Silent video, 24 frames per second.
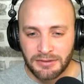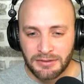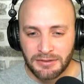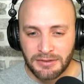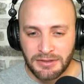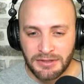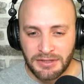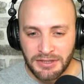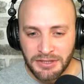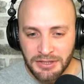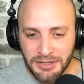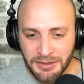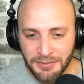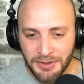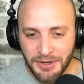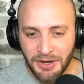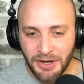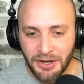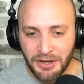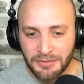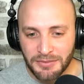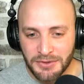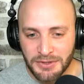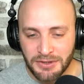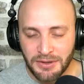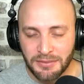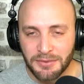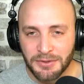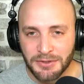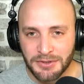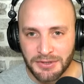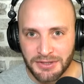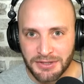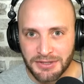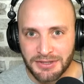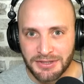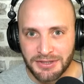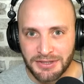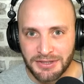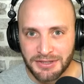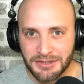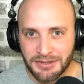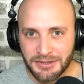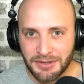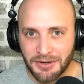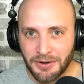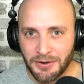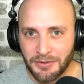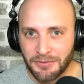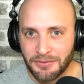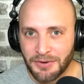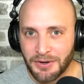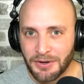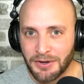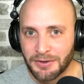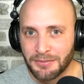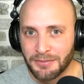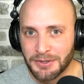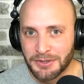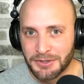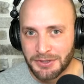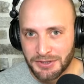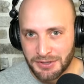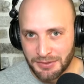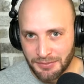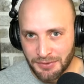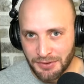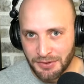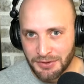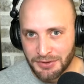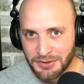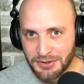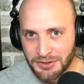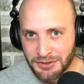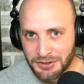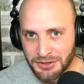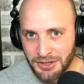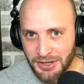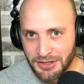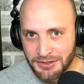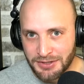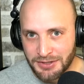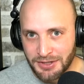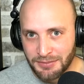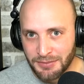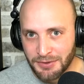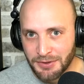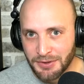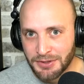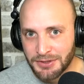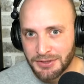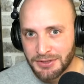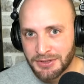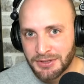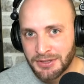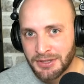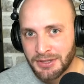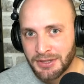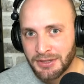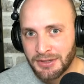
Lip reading: CJ McCollum's numbers this season are very much similar to Dejounte Murray's.